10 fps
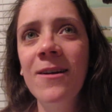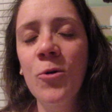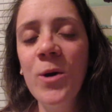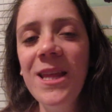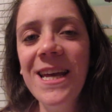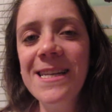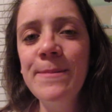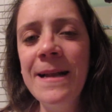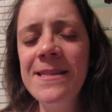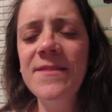really
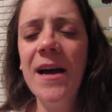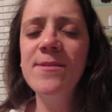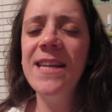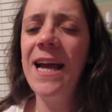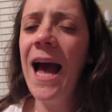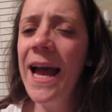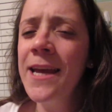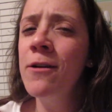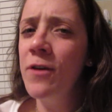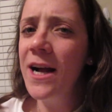expensive. I was like, I
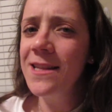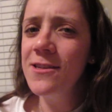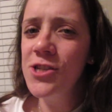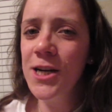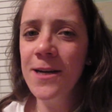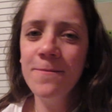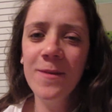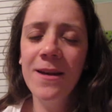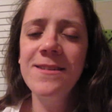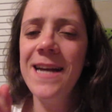can rock this shirt.
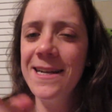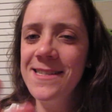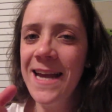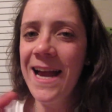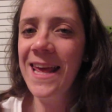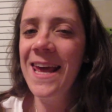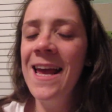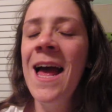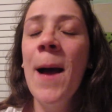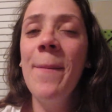Sass
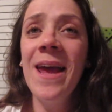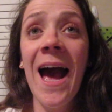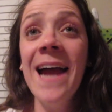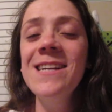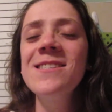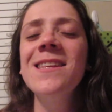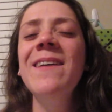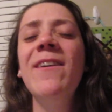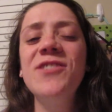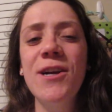Daddy. But yeah, I just
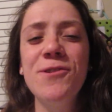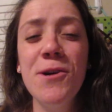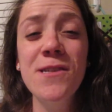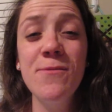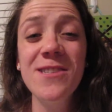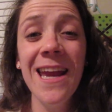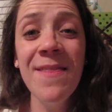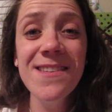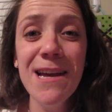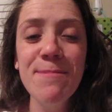love how Jared Joseph was
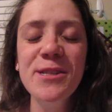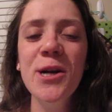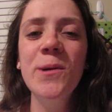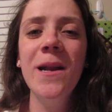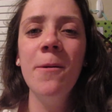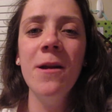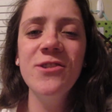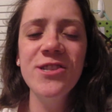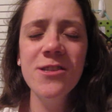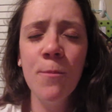in this episode and
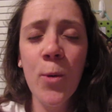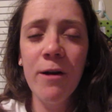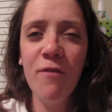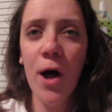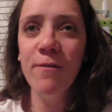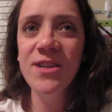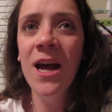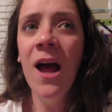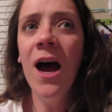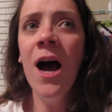just more involved.
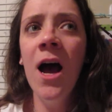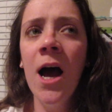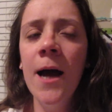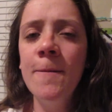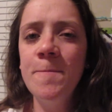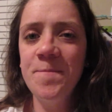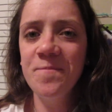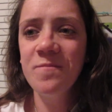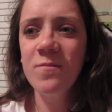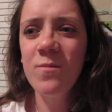
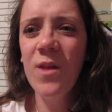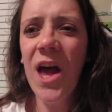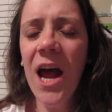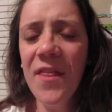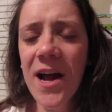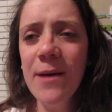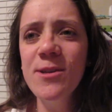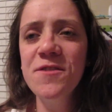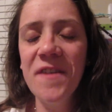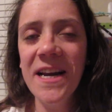I thought it
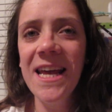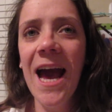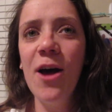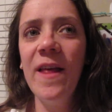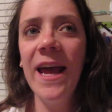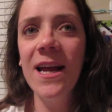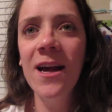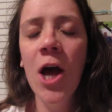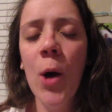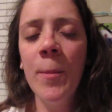was funny how like
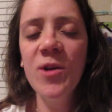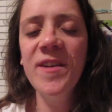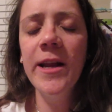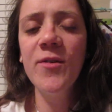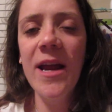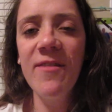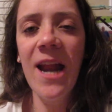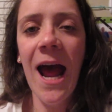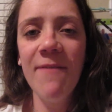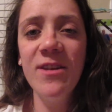Murphy and
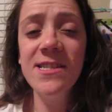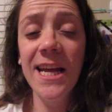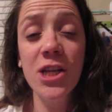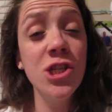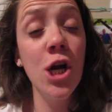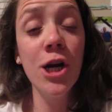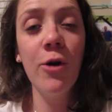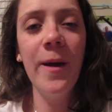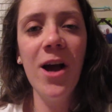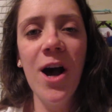Raven have this like snark
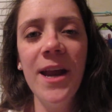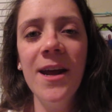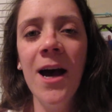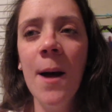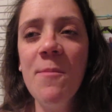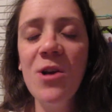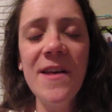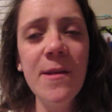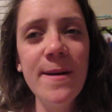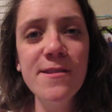going on. They're
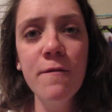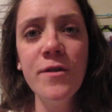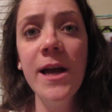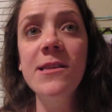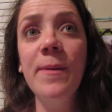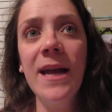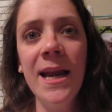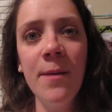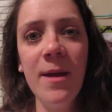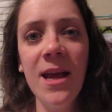not the best of friends by
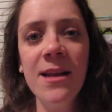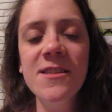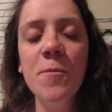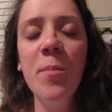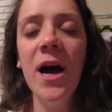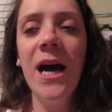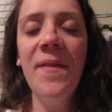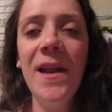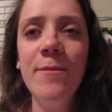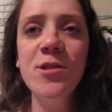any means, but I
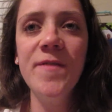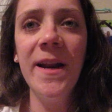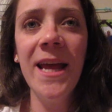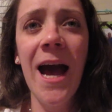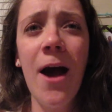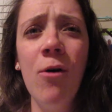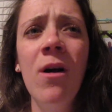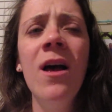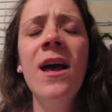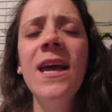thought it was funny how
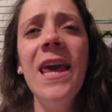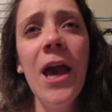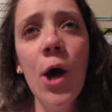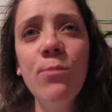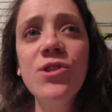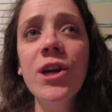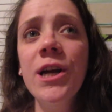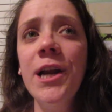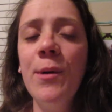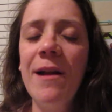he helped her,
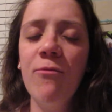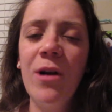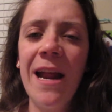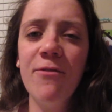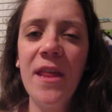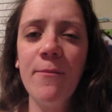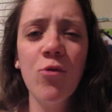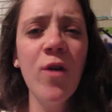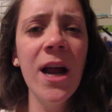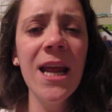you know, whenever they
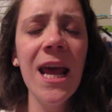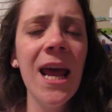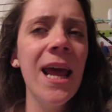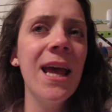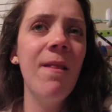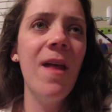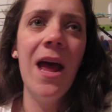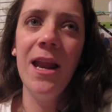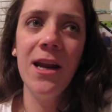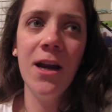were running, and
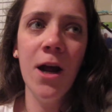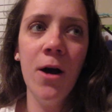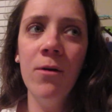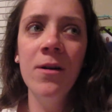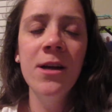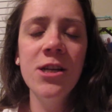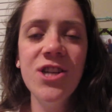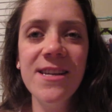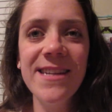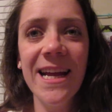then, you know,
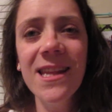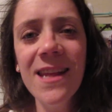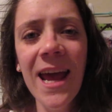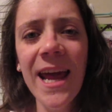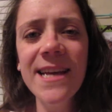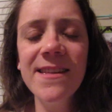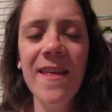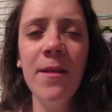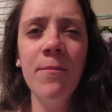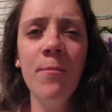she's like, thanks, and
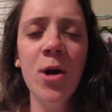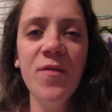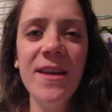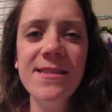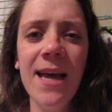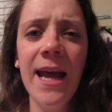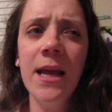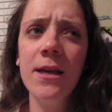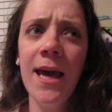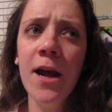then Murphy's
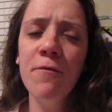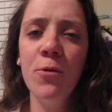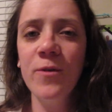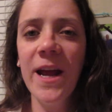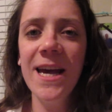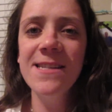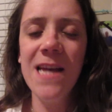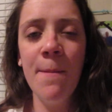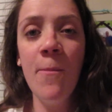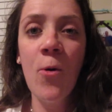like, careful, Reyes,
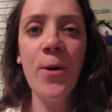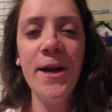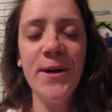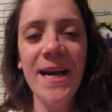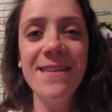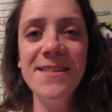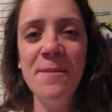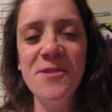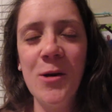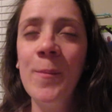and Maury already has
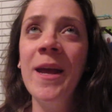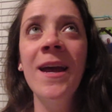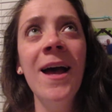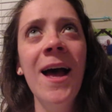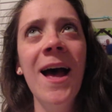dibs on me.